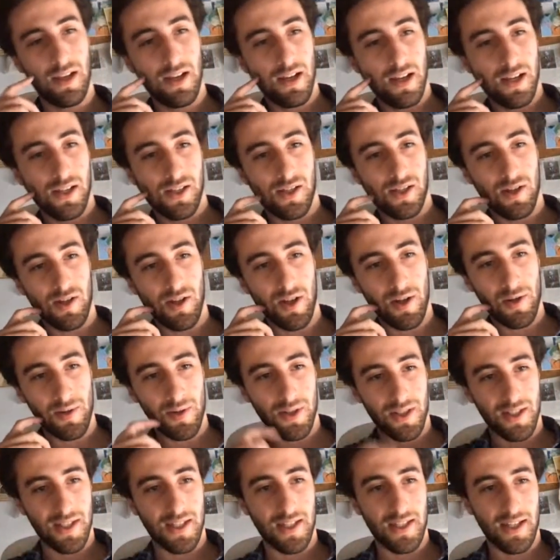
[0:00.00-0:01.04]
So
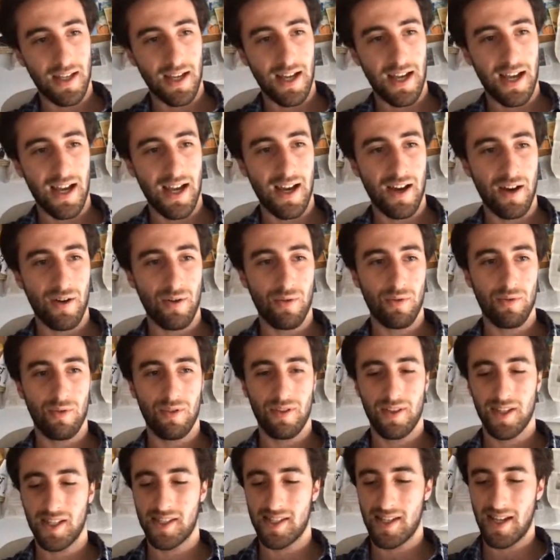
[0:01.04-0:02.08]
note how
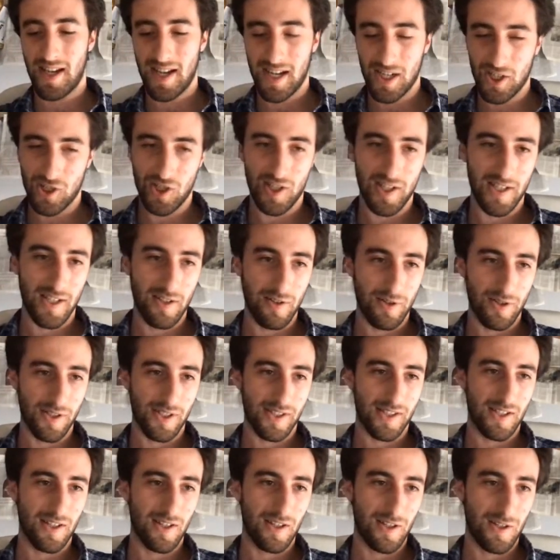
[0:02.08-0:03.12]
this actually
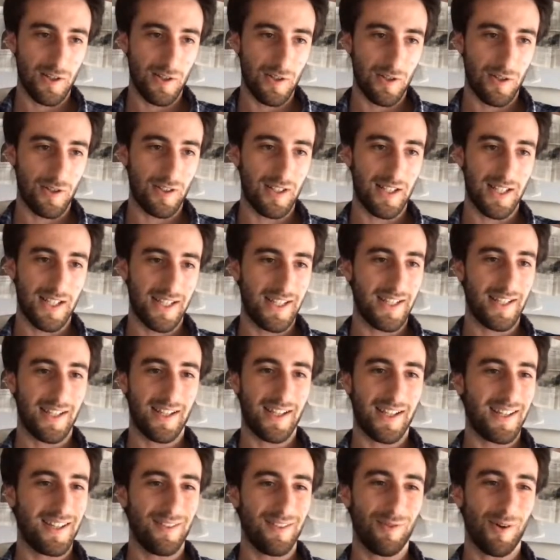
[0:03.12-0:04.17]
looks a lot like
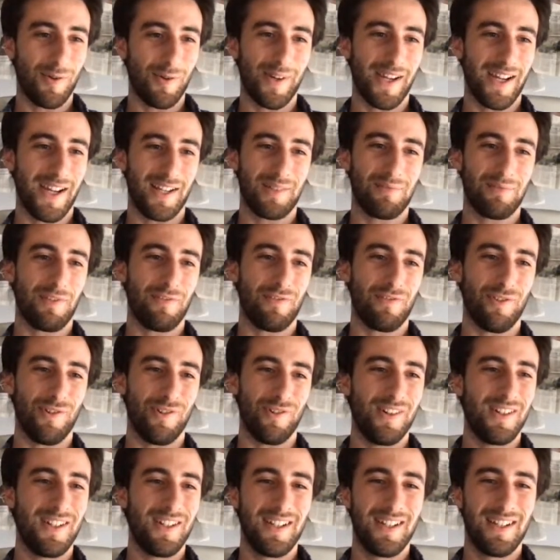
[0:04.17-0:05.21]
what we had before.
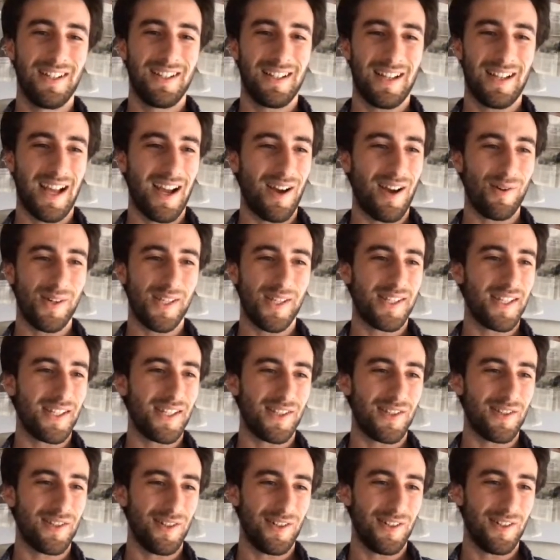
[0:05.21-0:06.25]
How is
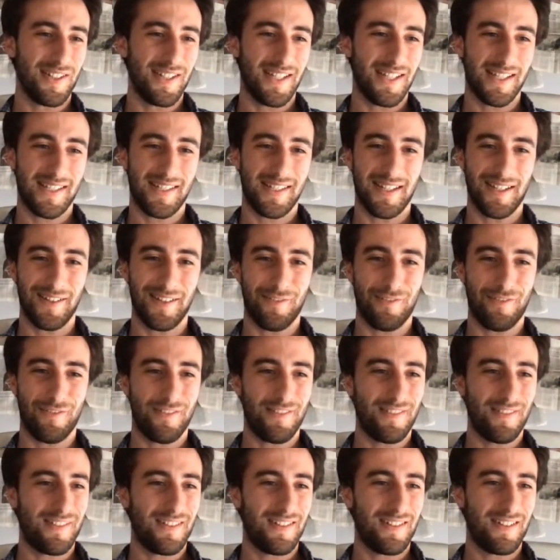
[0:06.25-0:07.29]
this not a nested if,
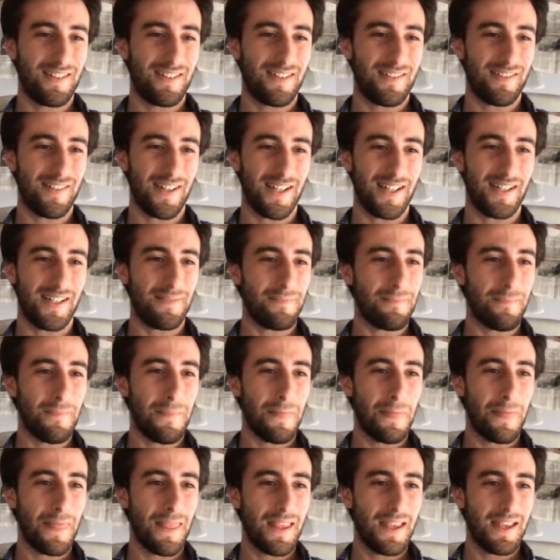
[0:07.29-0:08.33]
right?
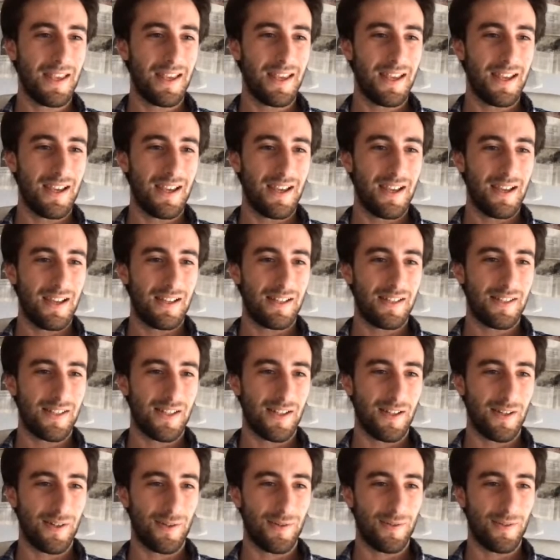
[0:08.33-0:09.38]

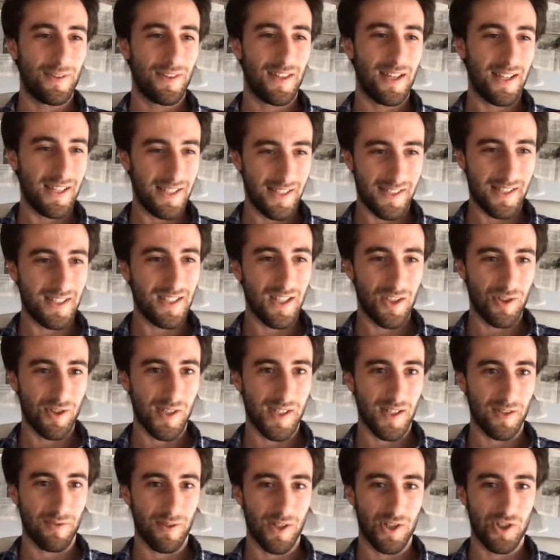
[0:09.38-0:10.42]
So that is an
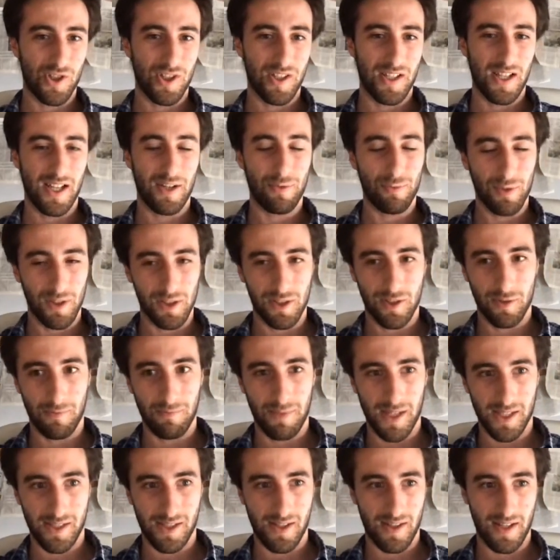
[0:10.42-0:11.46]
interesting question, and we'll come
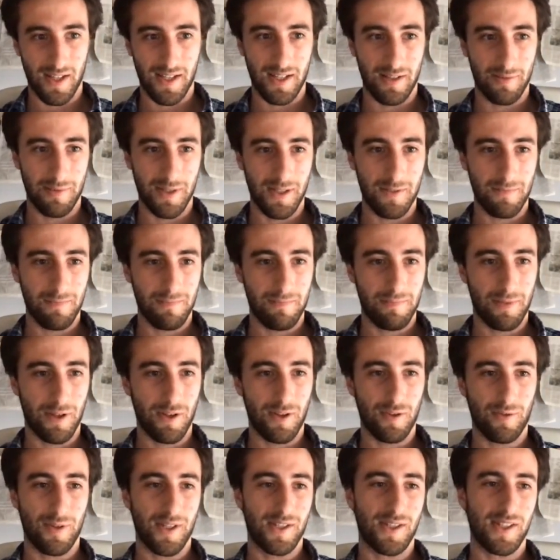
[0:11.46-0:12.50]
back to that in a bit. But
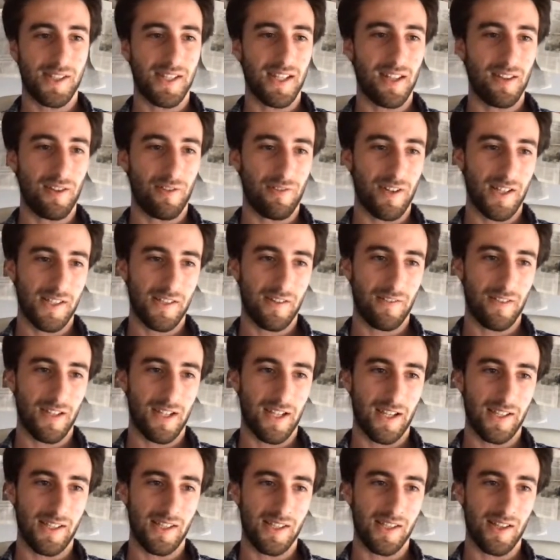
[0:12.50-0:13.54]
otherwise, you see the rest of the
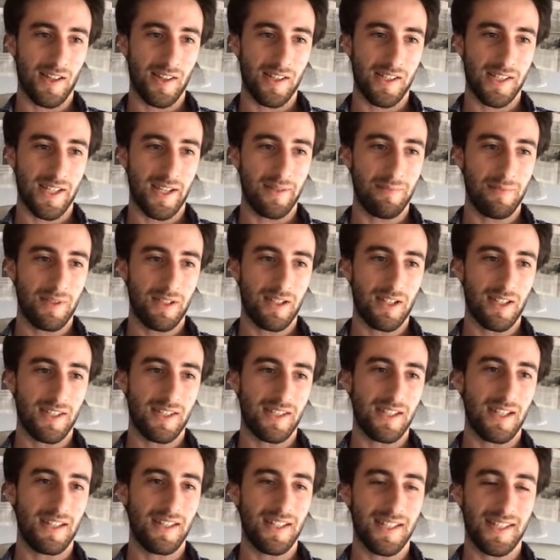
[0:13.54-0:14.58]
cases are the same, because
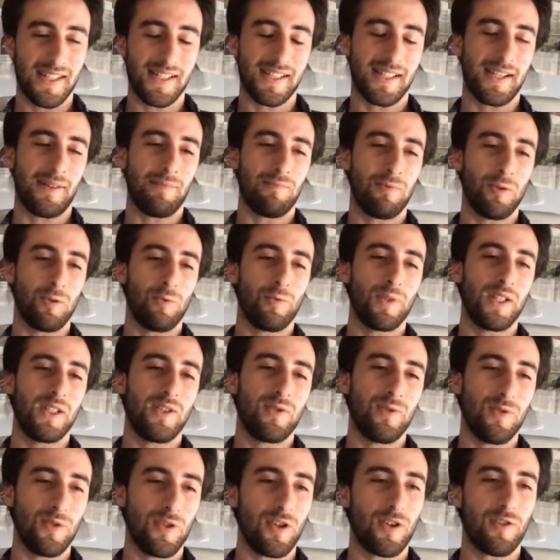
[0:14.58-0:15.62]
in this example, we
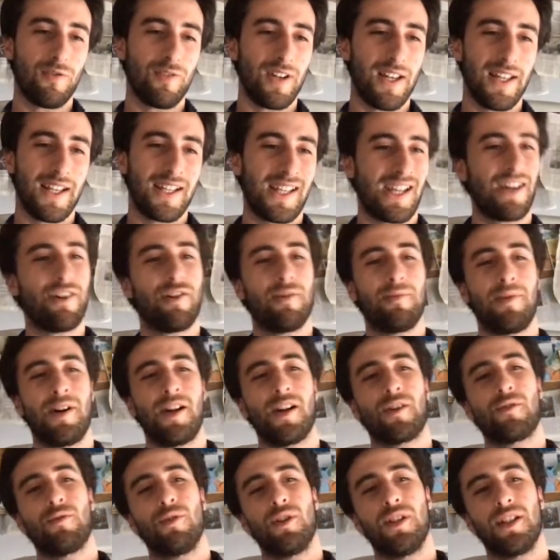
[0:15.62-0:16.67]
do not really care about
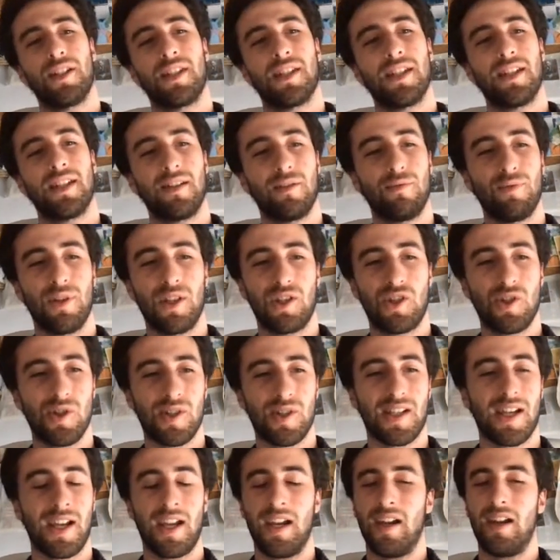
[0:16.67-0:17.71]
equality.
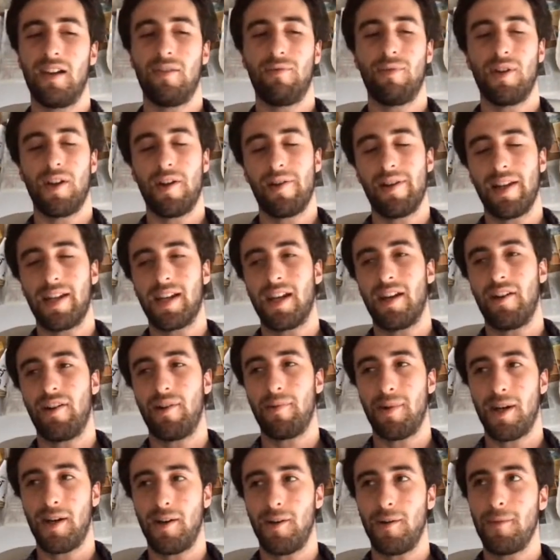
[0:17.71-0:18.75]
We only care
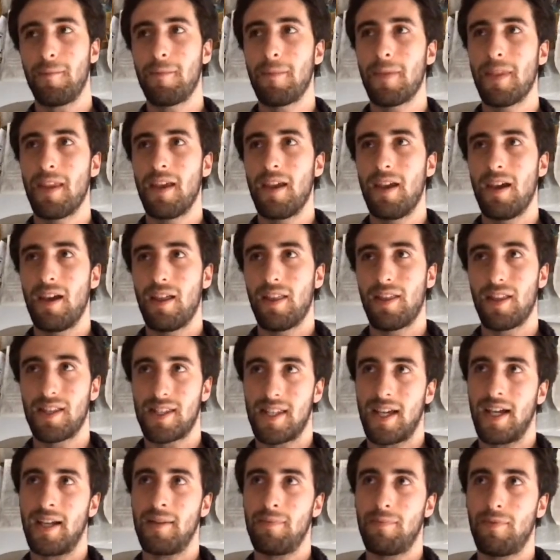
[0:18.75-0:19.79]
about the
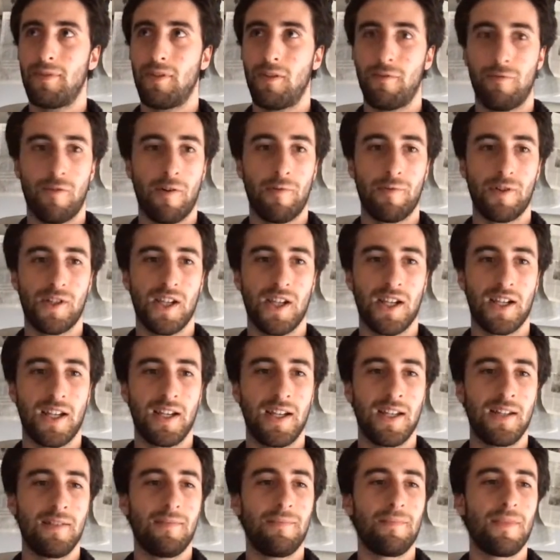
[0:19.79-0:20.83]
type of what we're
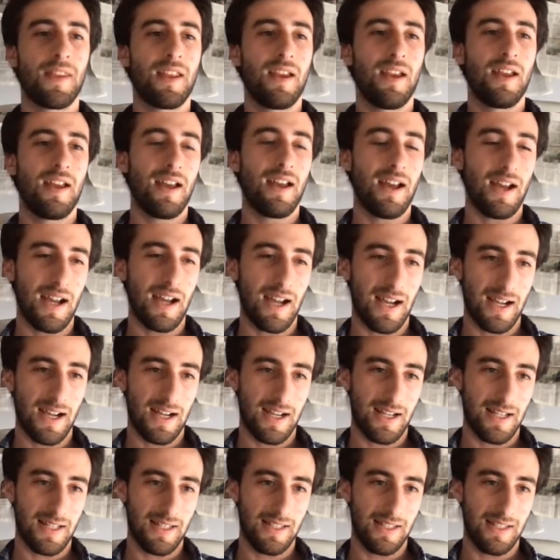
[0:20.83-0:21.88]
checking in,
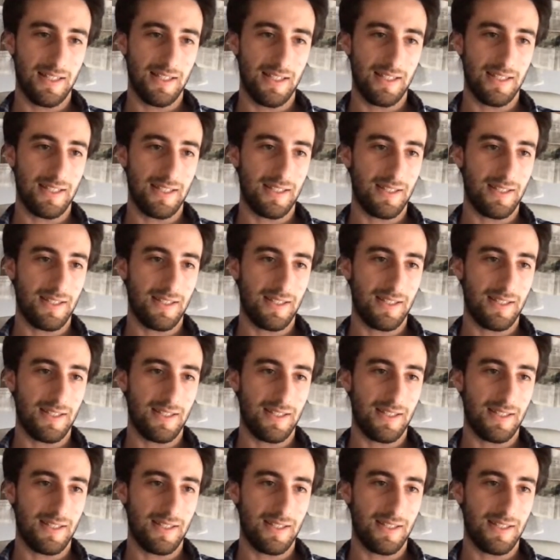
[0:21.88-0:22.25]
and